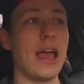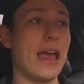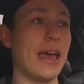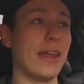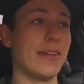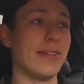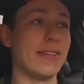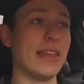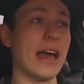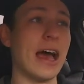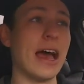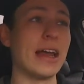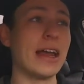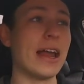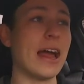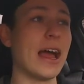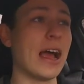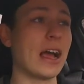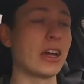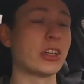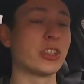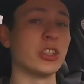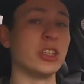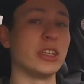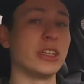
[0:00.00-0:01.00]
and that
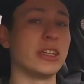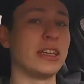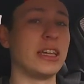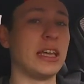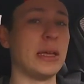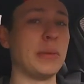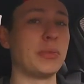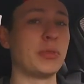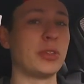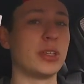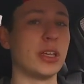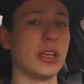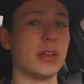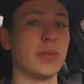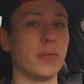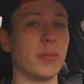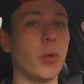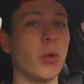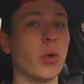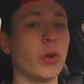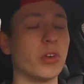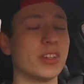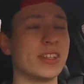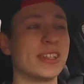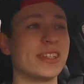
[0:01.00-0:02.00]
actually keeps it
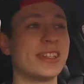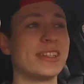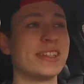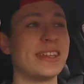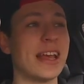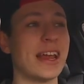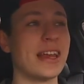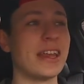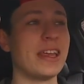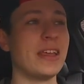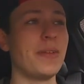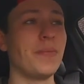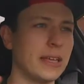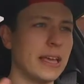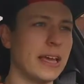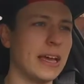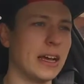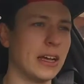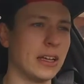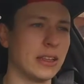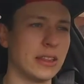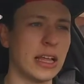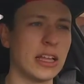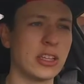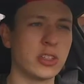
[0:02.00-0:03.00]
more steady.
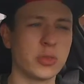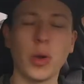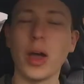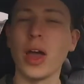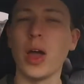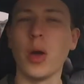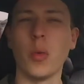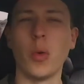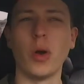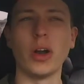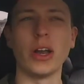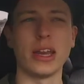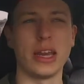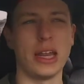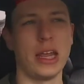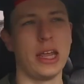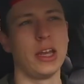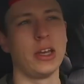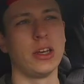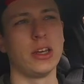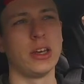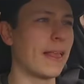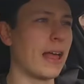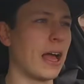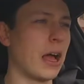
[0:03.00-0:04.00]
Yeah, that's why I want it in.